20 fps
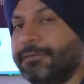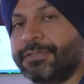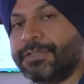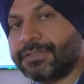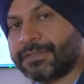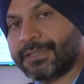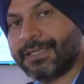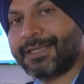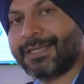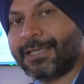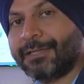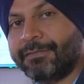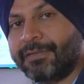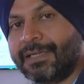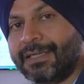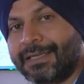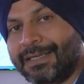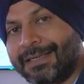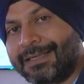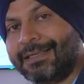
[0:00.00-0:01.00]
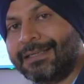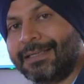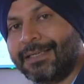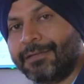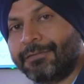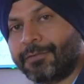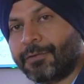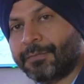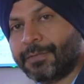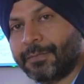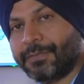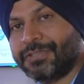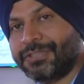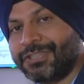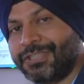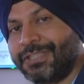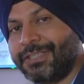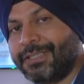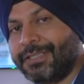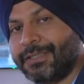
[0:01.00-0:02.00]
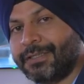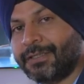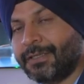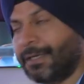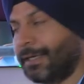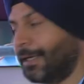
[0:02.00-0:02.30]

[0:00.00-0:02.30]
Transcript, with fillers: which is arriving currently from the machine